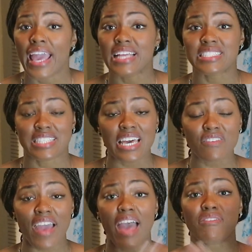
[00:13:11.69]
Instead
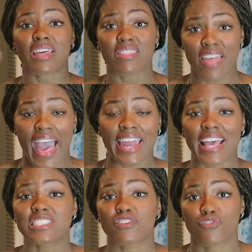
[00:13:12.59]
of having that
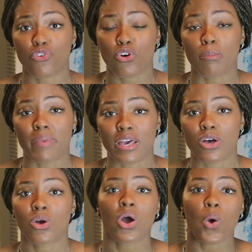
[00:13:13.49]
as a full
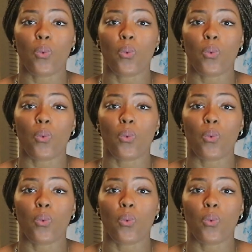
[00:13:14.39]
meal,